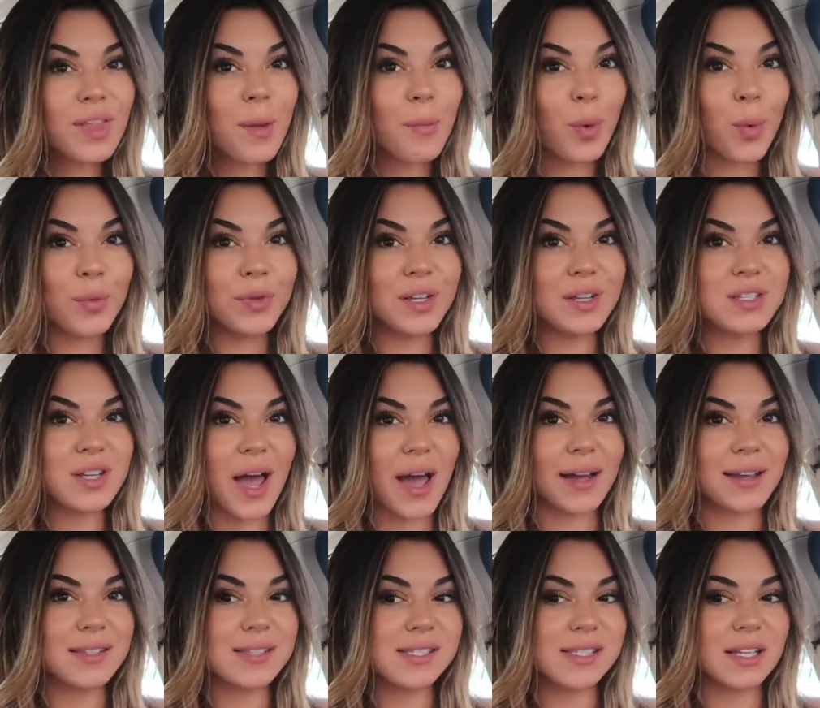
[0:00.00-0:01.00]
But when the
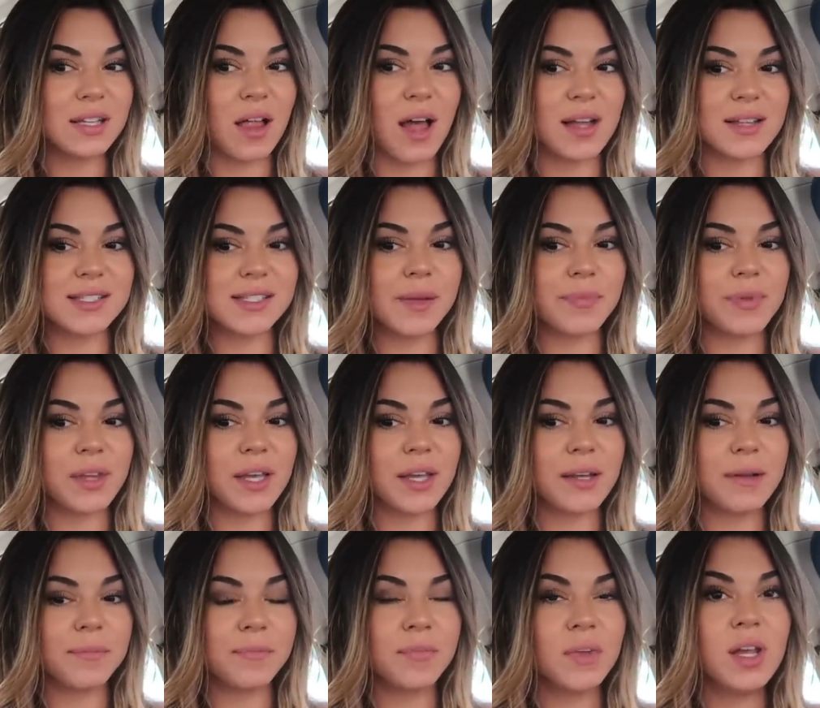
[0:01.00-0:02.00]
tag is still on
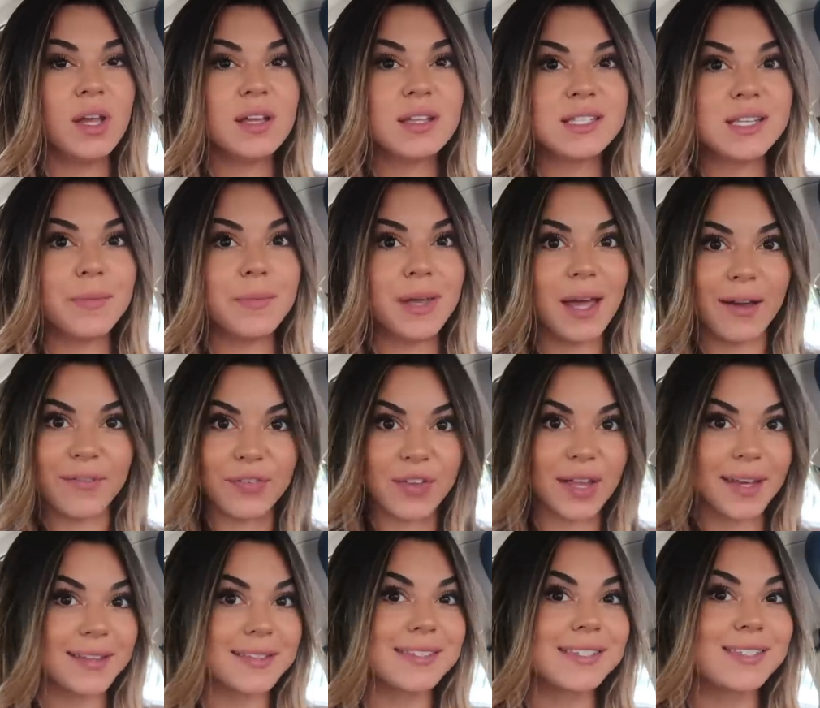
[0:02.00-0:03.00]
something, to me, I feel
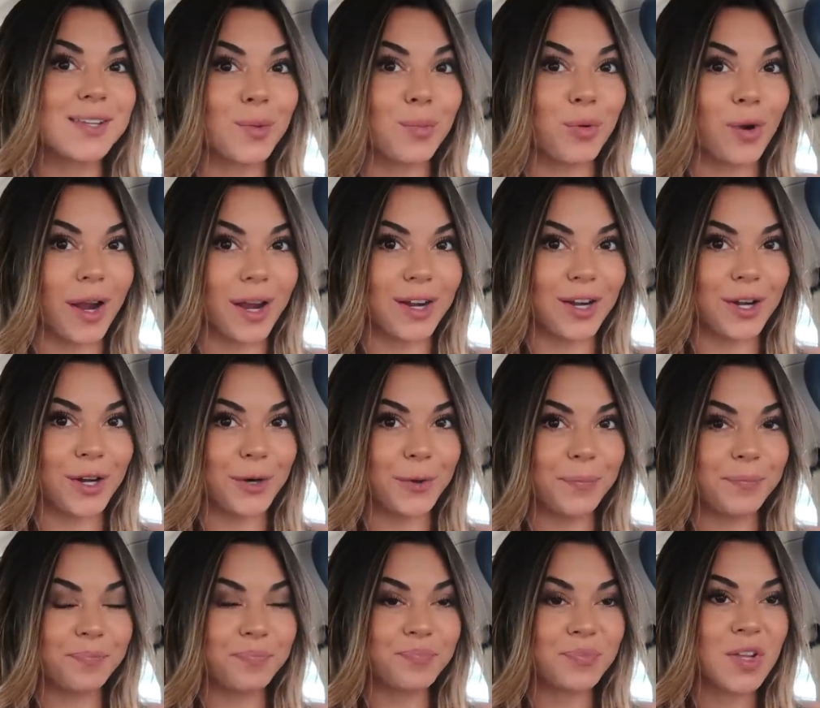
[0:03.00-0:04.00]
like it's still brand new.